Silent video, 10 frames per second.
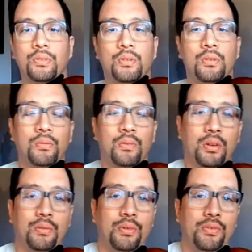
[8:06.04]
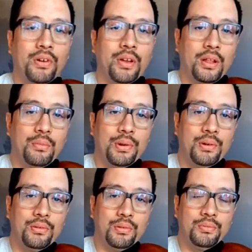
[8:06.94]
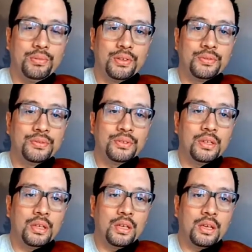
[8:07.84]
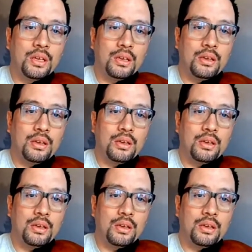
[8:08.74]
We're going to move our elbow. Oops. I was going to